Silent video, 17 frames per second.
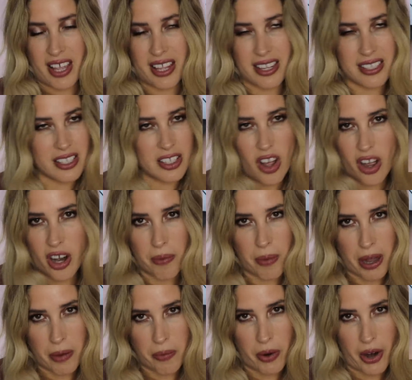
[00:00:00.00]
it's not
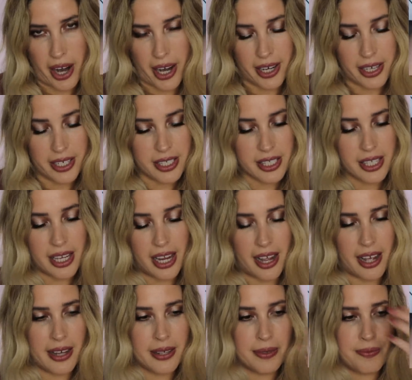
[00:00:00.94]
about price.
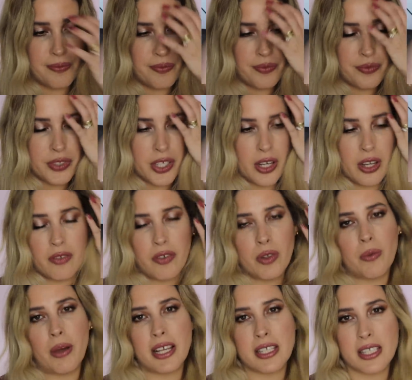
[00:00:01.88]
Um, you know, if
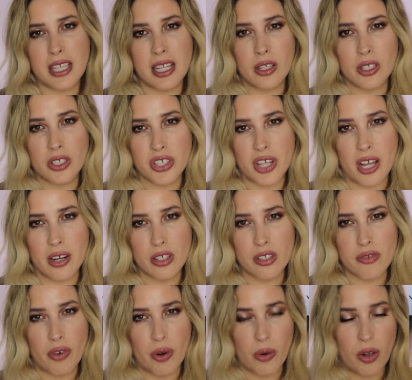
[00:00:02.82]
you buy single
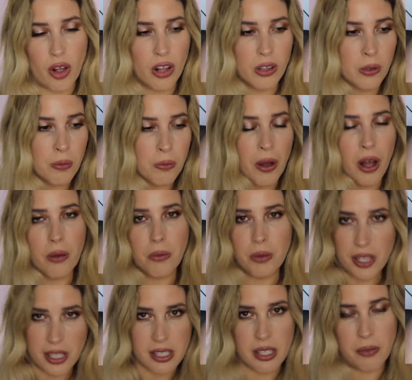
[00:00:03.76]
shadows from
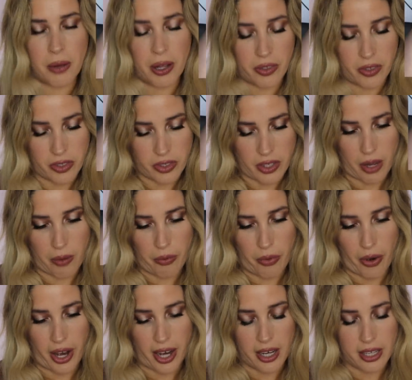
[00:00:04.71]
Colourpop, it's about the same
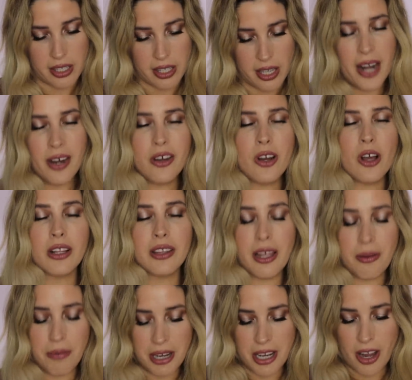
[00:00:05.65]
price. I don't know.
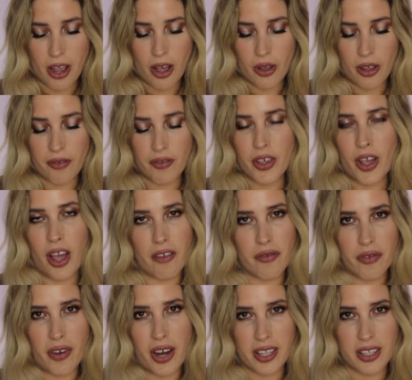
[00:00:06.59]
Let me know if you
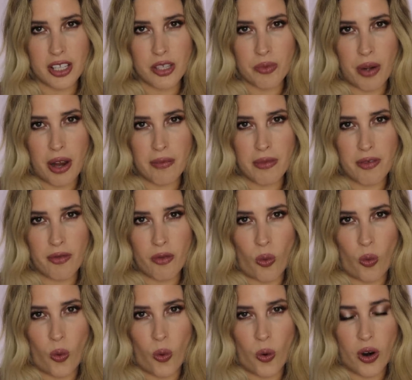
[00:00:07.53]
have tried this brand
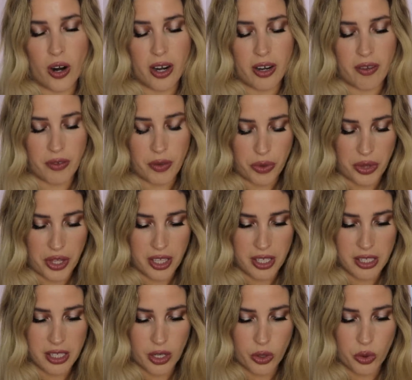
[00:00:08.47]
before, if you think
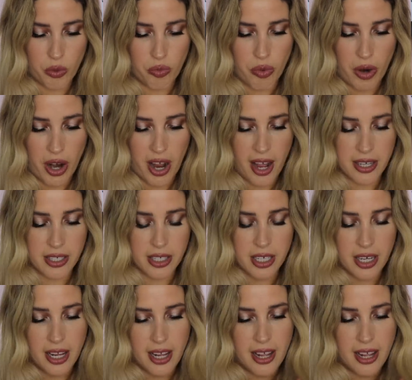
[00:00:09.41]
it's a good brand,